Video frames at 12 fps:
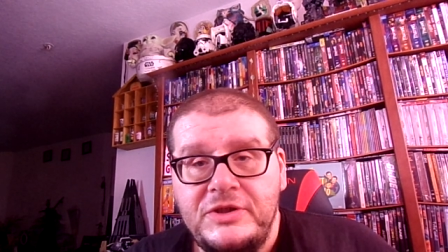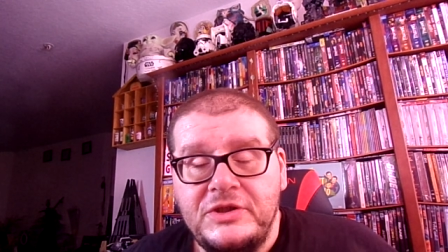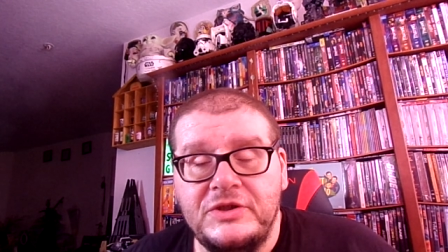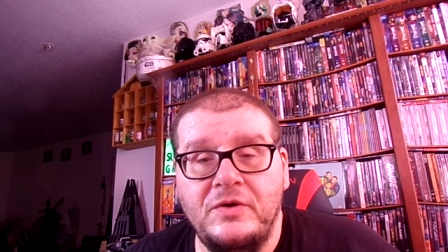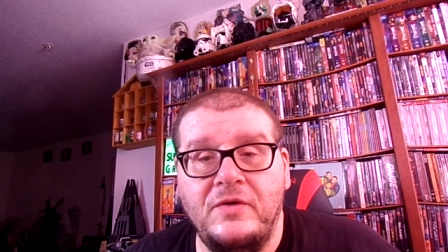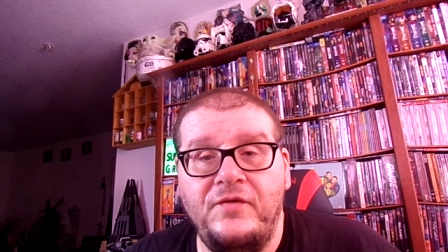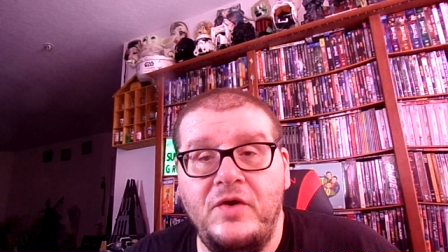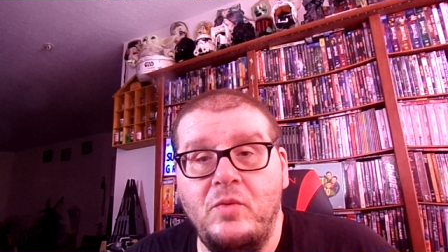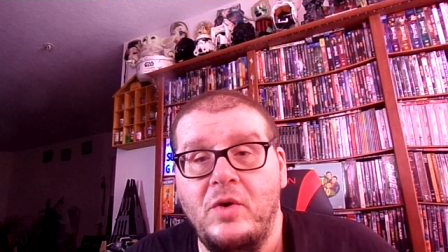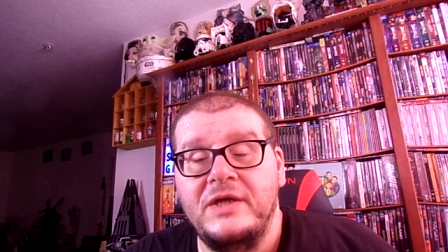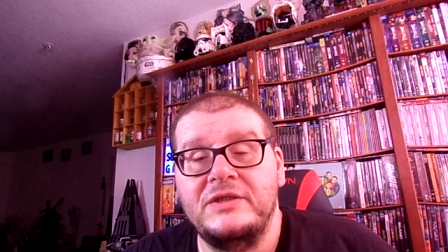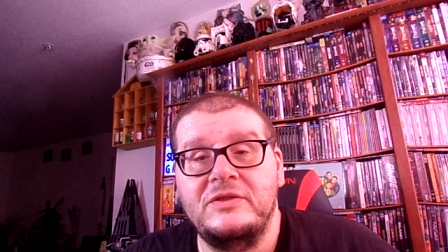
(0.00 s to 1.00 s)
So if you
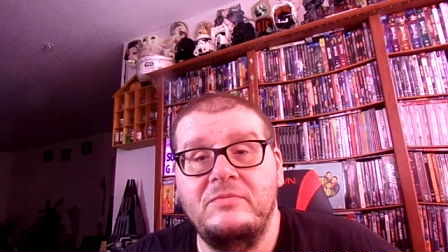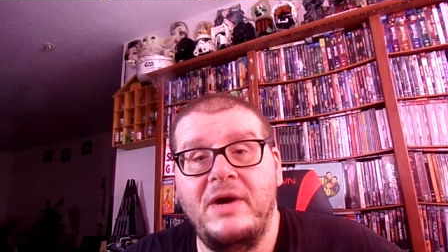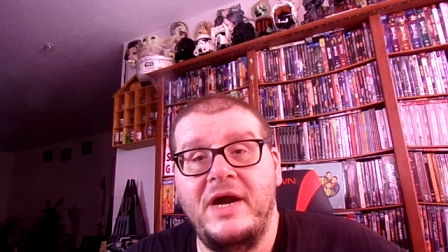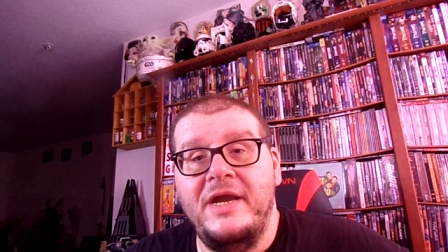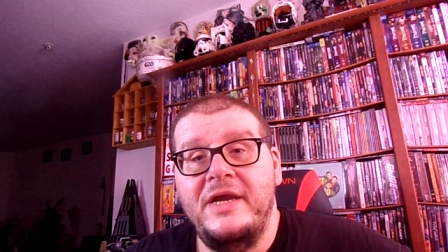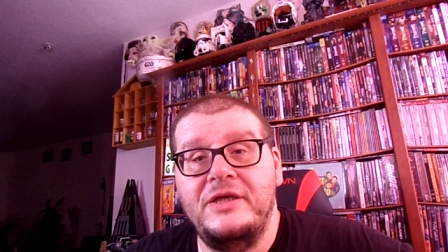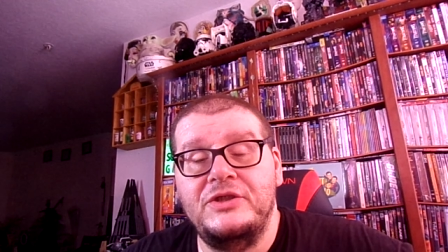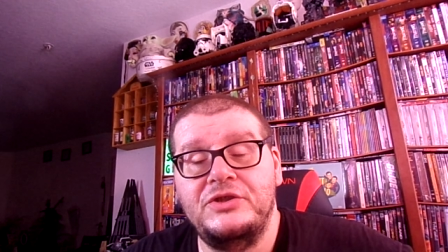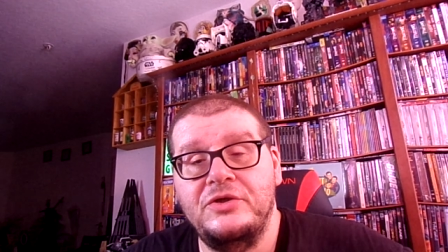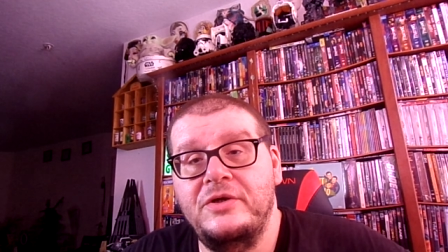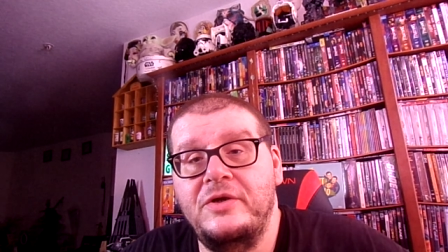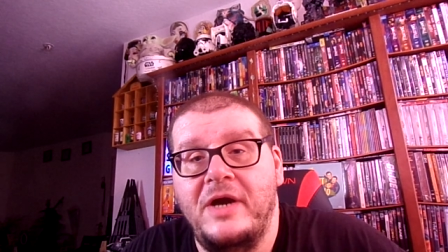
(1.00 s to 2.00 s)
want to buy a
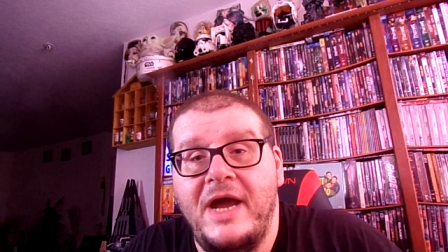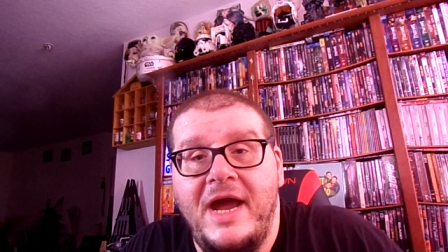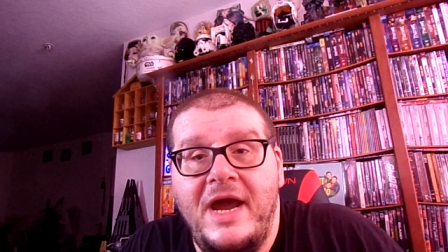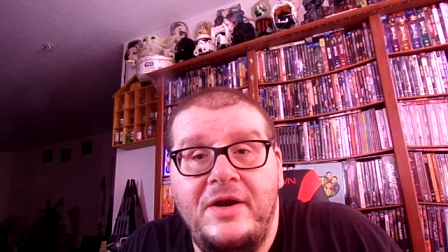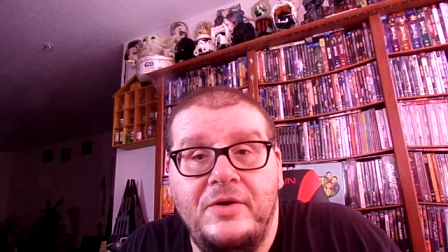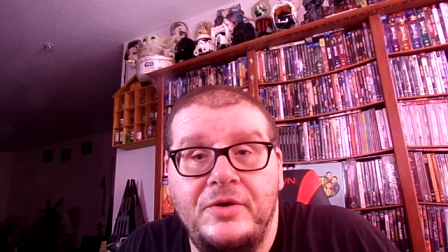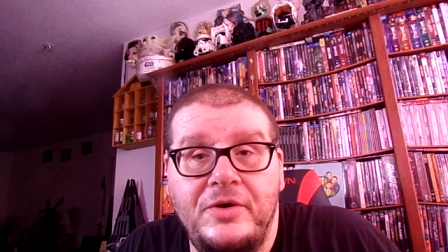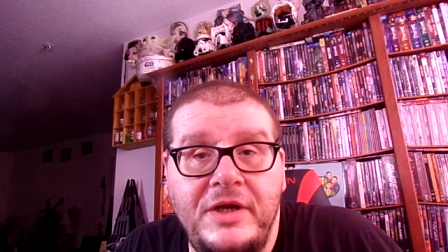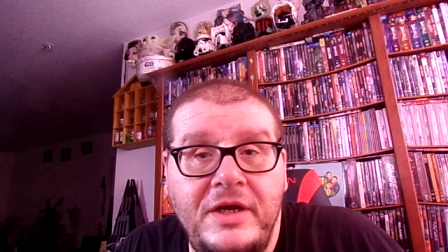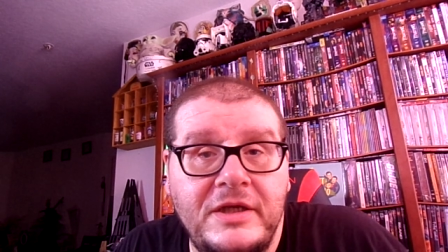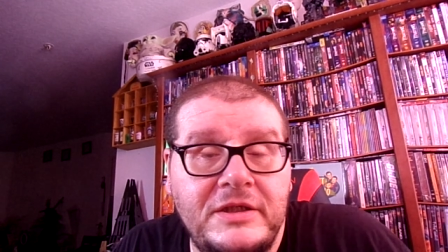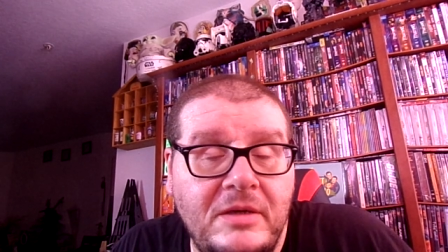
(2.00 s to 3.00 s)
shirt, a hat, a
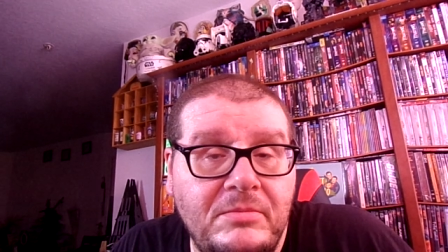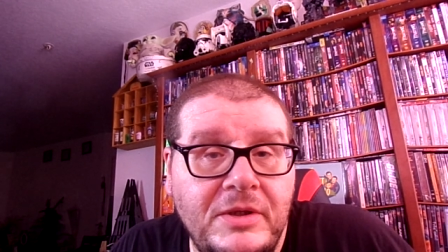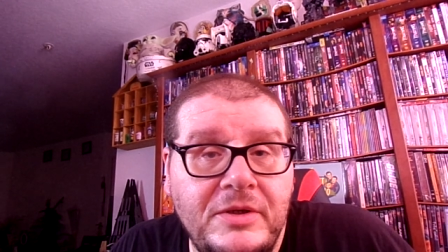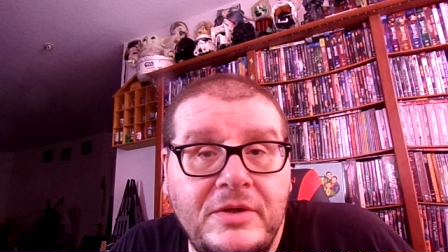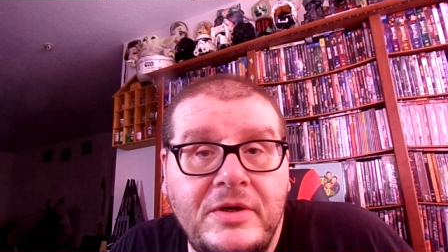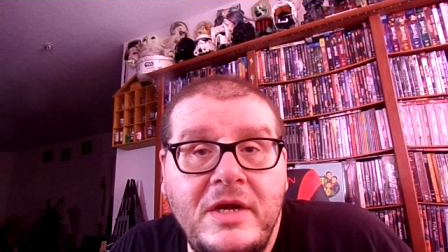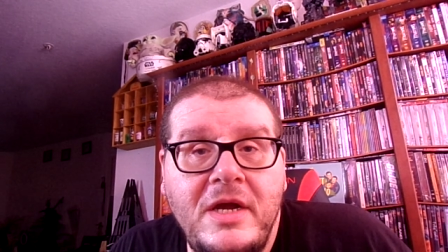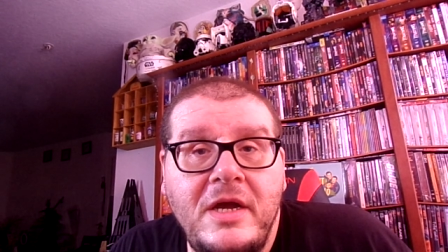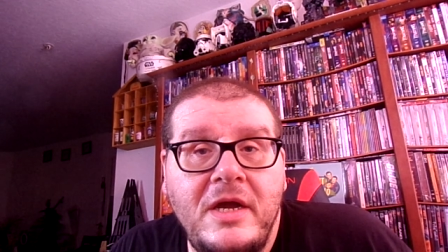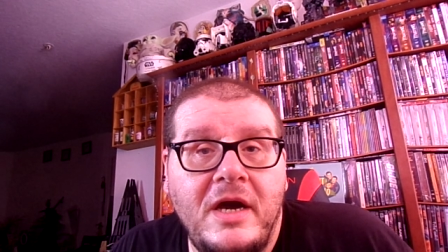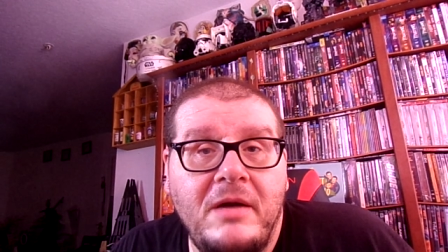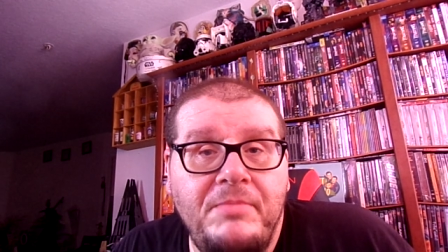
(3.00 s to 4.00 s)
hoodie, a tumbler,
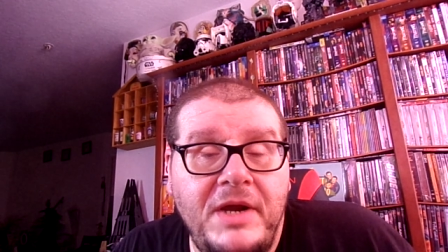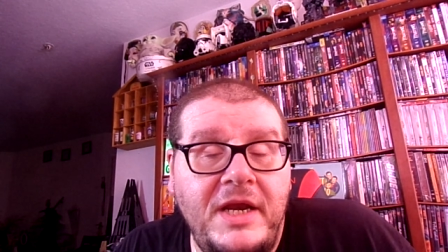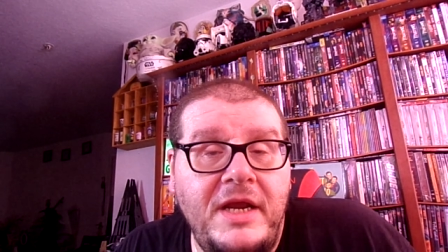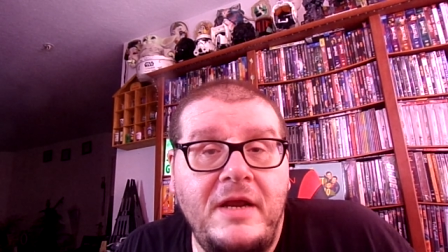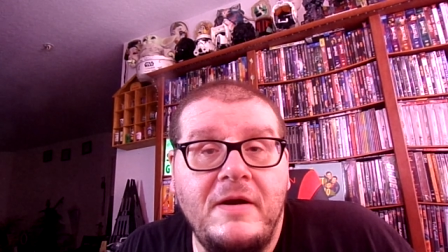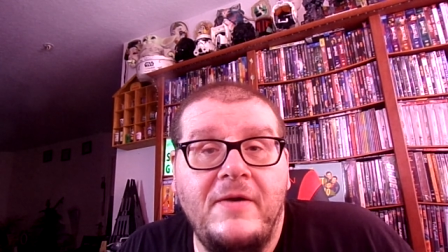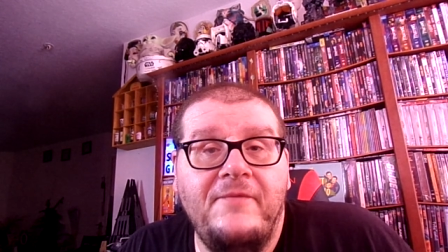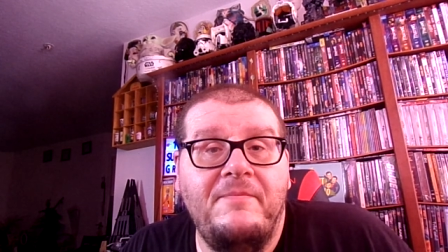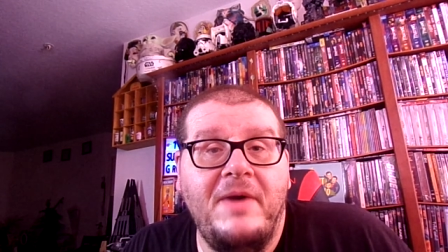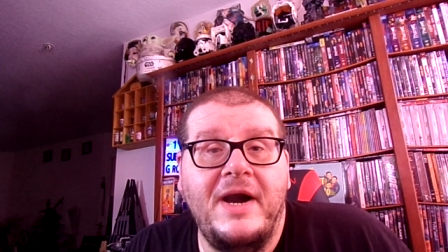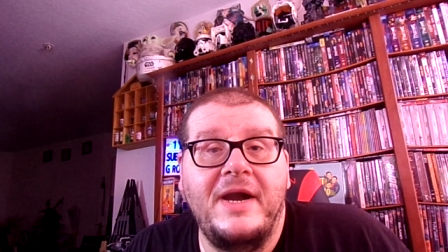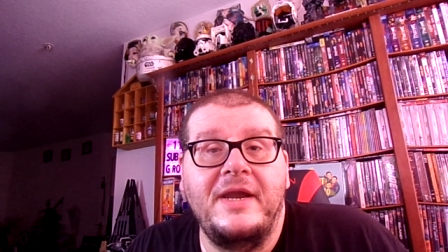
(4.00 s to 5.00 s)
a beanie of
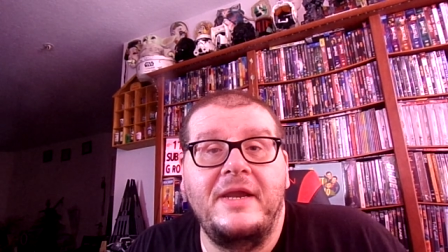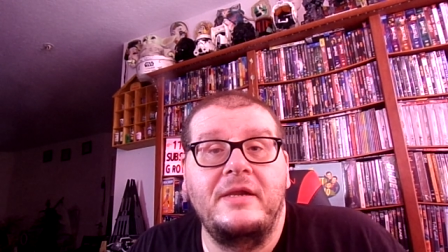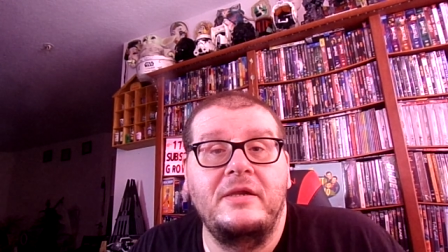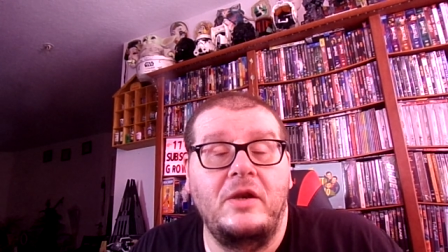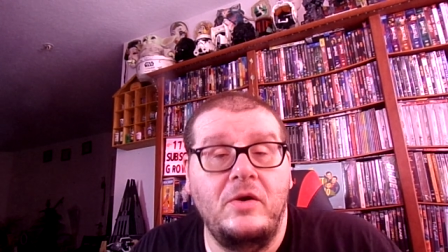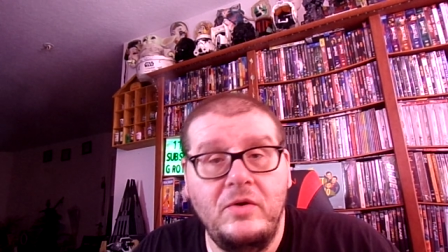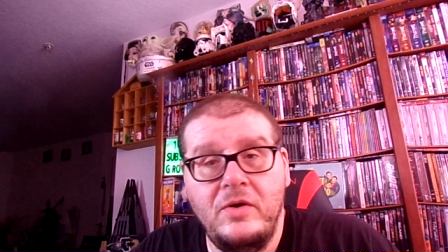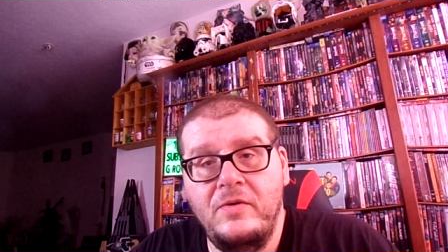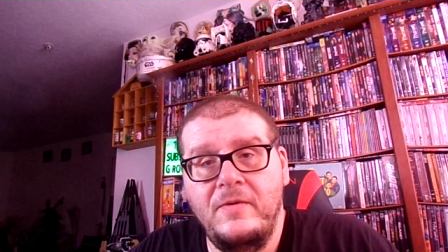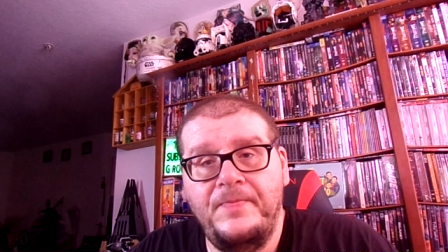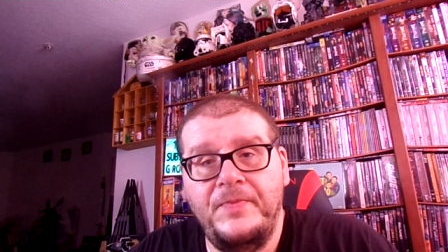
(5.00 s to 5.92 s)
my logo,